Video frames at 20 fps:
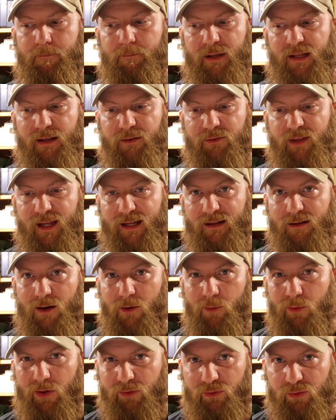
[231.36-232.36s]
because they
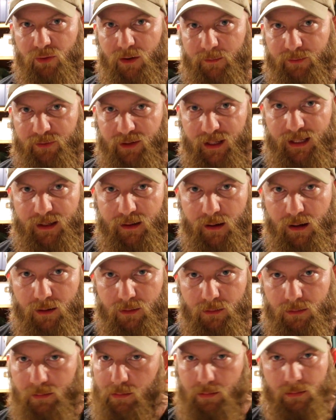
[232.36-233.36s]
know that Trump's
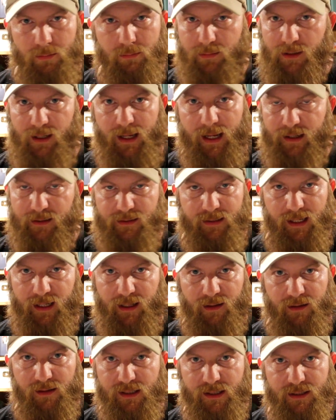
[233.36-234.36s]
ego can't
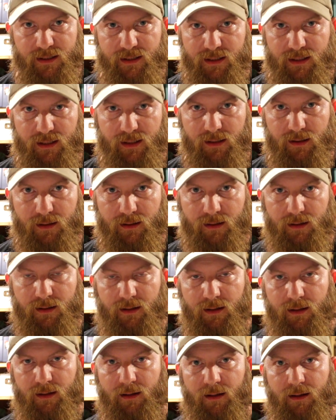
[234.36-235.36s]
take this.
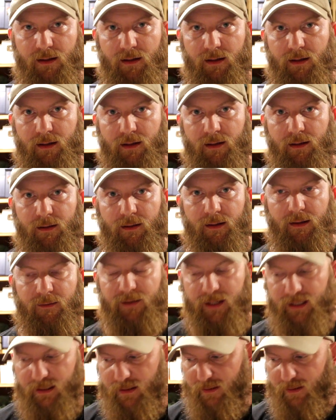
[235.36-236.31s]
If he